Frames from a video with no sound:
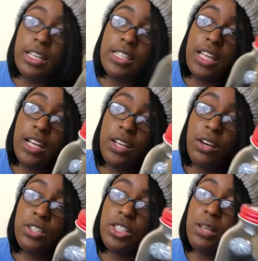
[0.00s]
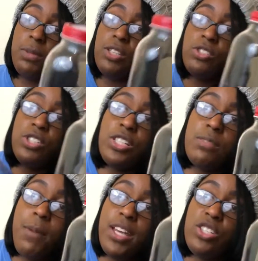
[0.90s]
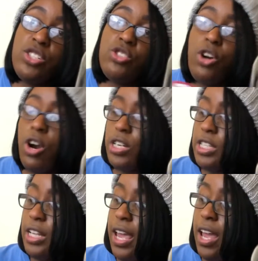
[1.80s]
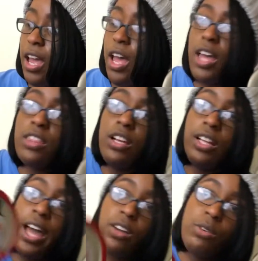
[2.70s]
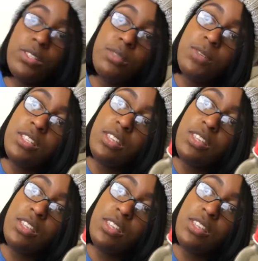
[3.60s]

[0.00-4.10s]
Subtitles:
these at Dirt Cheap. These are just mason jars, and they're like Christmas